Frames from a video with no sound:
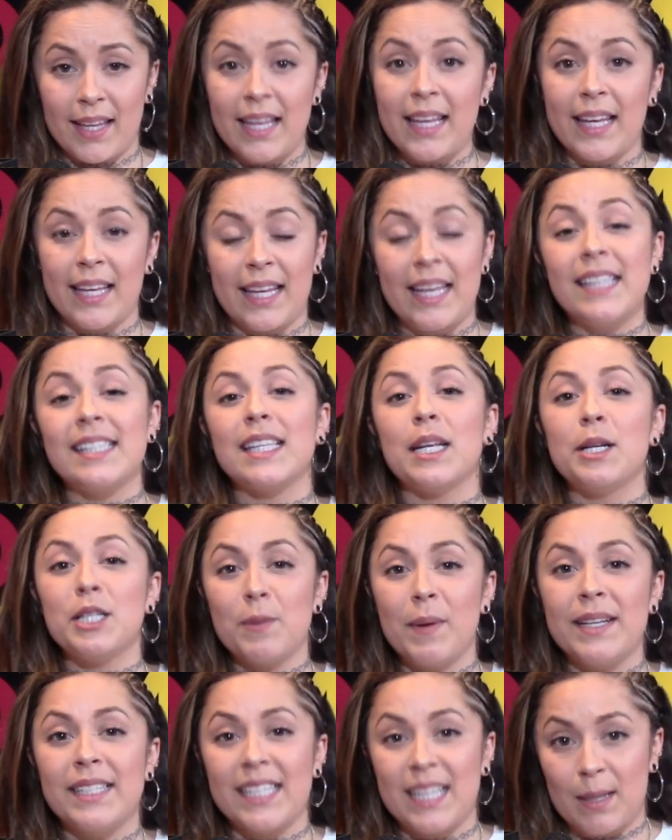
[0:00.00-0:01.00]
he slid
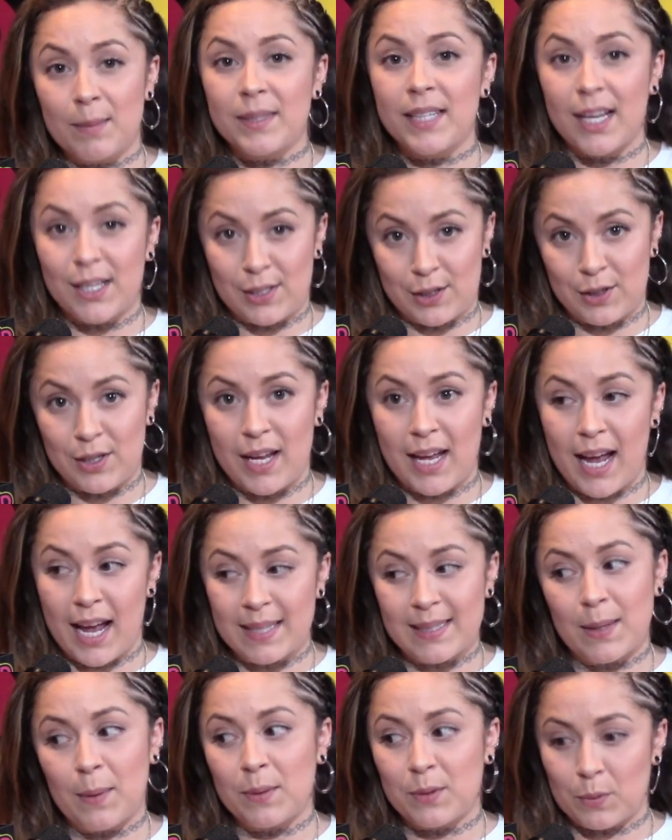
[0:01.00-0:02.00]
into my DMs yesterday
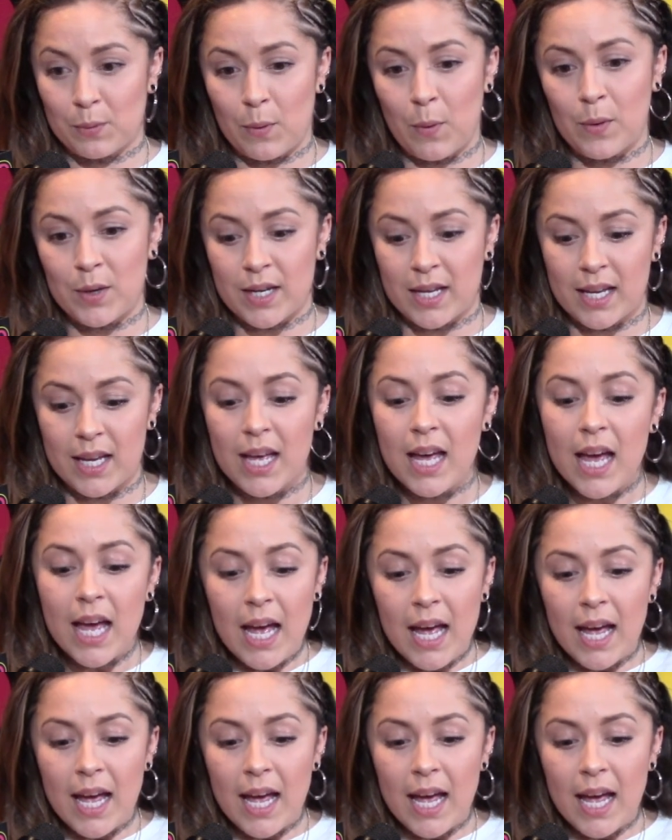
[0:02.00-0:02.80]
as I was recording,